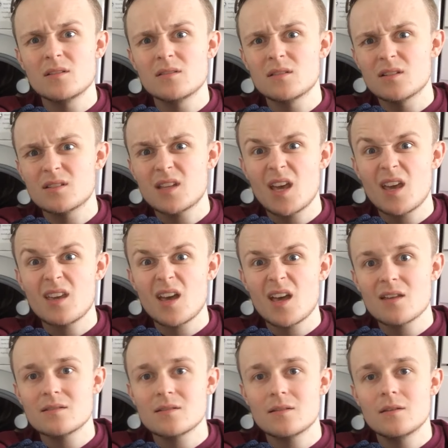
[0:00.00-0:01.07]
And starts getting
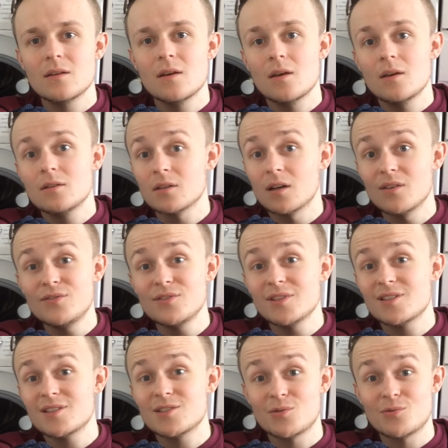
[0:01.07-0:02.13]
gassy. So I think
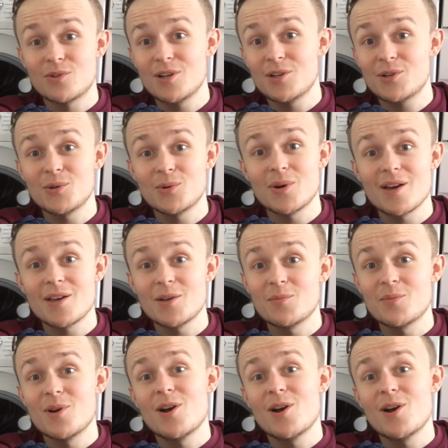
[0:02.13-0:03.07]
this is a really cool item.